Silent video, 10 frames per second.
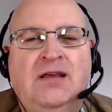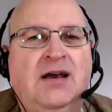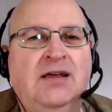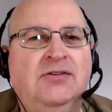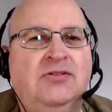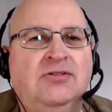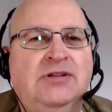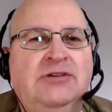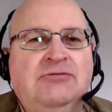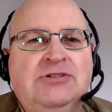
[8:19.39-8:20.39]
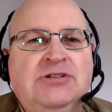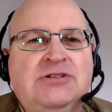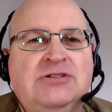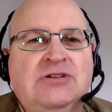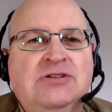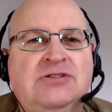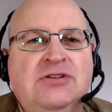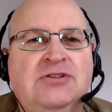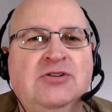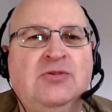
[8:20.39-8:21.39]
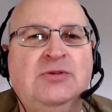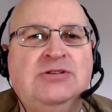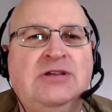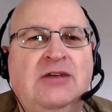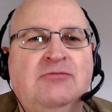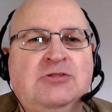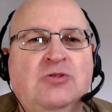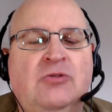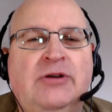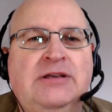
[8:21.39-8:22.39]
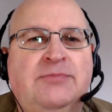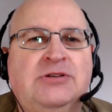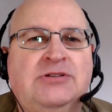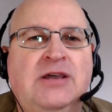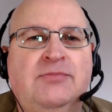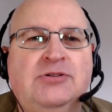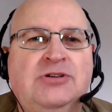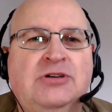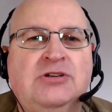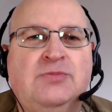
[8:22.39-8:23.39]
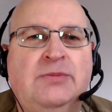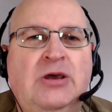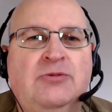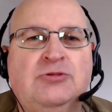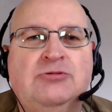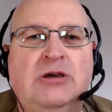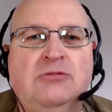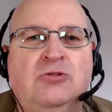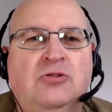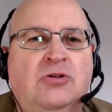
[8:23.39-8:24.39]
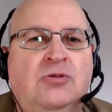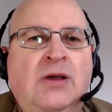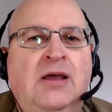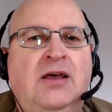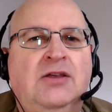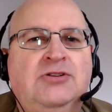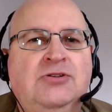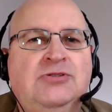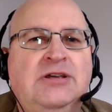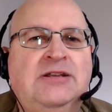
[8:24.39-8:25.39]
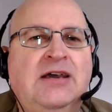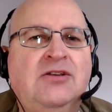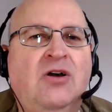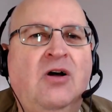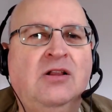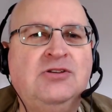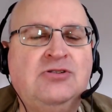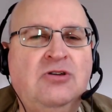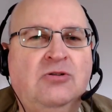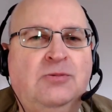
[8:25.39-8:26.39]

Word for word: I thought it was just because the thermostat was already up to temperature because my bedroom's quite warm. Tuesday night also.